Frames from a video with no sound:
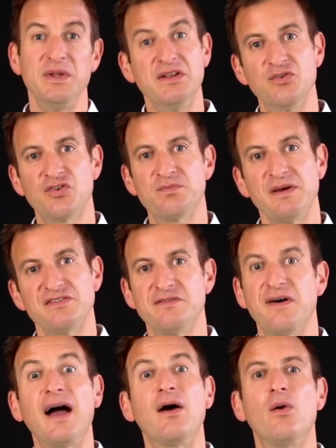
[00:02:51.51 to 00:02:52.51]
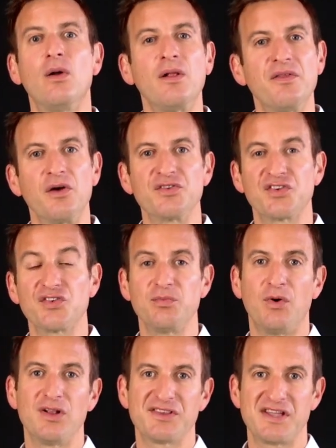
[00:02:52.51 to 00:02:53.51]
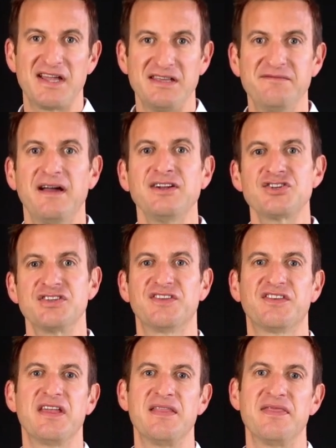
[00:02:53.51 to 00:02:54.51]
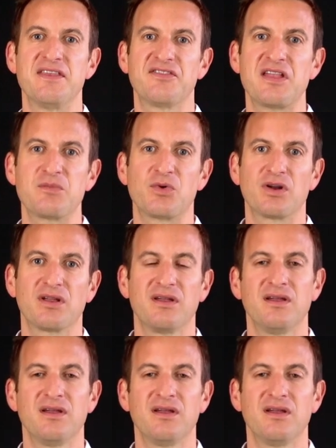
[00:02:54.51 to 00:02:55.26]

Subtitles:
we need to specify all those small tiny functions in this network.